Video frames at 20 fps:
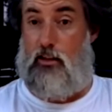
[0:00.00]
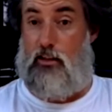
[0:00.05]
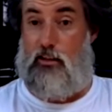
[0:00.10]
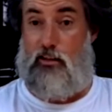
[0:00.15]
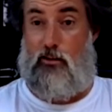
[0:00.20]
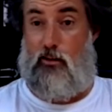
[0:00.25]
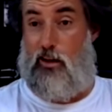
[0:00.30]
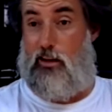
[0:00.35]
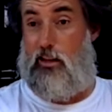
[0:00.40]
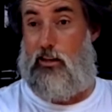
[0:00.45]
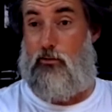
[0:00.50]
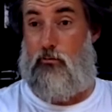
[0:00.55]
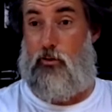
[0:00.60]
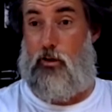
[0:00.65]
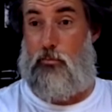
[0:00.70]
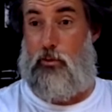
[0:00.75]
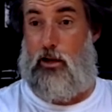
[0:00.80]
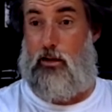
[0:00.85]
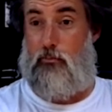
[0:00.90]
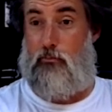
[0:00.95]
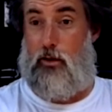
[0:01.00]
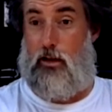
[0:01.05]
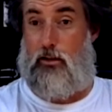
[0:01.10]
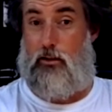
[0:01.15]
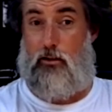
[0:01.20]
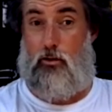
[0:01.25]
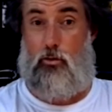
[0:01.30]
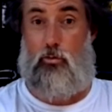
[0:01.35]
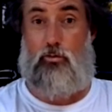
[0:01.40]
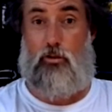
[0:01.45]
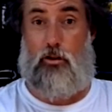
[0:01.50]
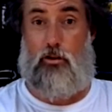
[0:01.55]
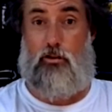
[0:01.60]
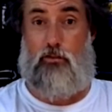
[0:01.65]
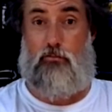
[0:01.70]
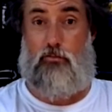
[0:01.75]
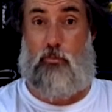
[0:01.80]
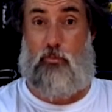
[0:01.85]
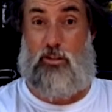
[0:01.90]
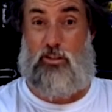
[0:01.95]
I need to run my cooler
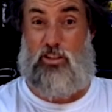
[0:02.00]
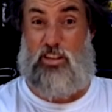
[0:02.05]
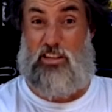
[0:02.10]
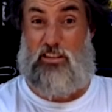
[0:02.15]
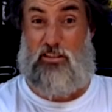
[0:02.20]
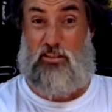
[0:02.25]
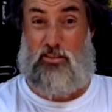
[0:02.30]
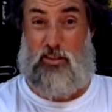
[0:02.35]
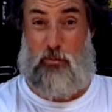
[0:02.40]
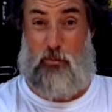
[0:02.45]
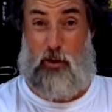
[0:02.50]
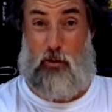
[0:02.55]
for my cheeses and my